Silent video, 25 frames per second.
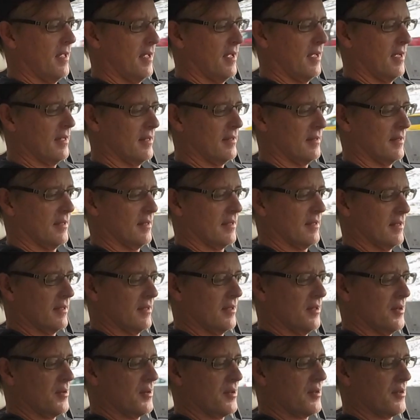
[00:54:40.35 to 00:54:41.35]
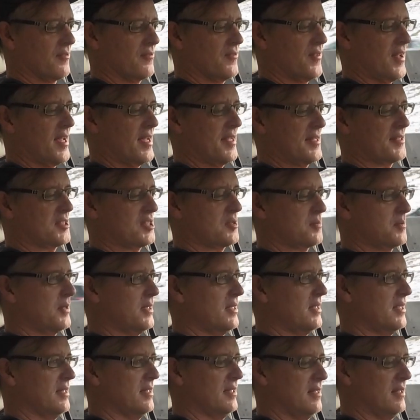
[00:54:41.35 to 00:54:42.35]
and then I go to the fan
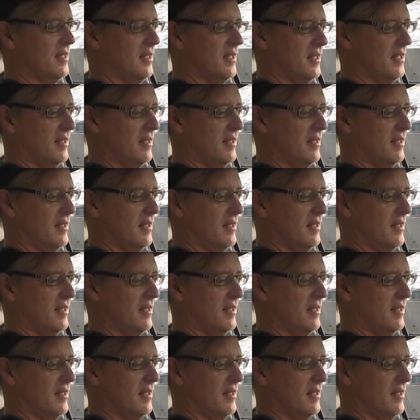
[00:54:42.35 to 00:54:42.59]
speed,